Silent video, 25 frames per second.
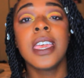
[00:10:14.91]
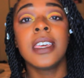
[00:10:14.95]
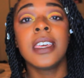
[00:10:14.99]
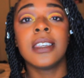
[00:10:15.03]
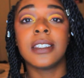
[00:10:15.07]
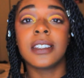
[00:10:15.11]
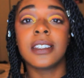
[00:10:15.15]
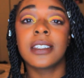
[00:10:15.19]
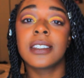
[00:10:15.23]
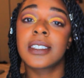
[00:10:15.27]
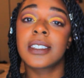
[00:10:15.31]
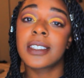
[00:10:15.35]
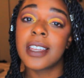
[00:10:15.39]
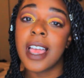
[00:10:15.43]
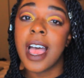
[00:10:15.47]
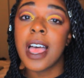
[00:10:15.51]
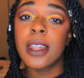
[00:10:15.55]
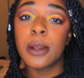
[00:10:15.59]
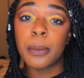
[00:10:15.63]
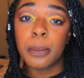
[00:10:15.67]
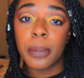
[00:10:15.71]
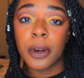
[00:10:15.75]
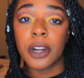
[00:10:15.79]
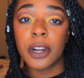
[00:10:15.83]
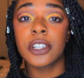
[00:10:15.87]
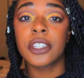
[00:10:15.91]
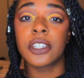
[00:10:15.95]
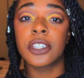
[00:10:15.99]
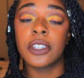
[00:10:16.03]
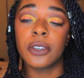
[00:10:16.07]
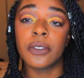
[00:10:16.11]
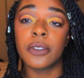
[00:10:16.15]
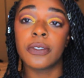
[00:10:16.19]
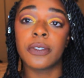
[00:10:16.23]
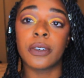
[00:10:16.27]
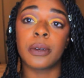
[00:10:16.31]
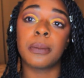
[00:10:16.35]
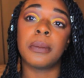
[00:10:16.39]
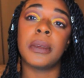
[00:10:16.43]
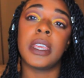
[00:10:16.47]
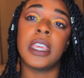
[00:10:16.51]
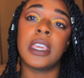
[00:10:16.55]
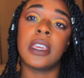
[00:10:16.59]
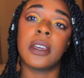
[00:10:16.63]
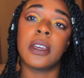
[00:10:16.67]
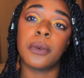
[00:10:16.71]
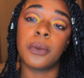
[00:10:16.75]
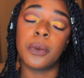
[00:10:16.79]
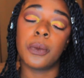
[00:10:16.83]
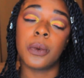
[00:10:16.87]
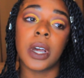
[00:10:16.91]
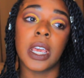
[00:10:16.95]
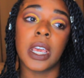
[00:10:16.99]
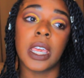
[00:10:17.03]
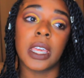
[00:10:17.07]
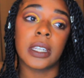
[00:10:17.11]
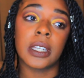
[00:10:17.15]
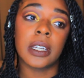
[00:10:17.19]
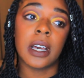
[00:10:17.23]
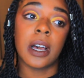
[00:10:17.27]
This is kind of personal for me and what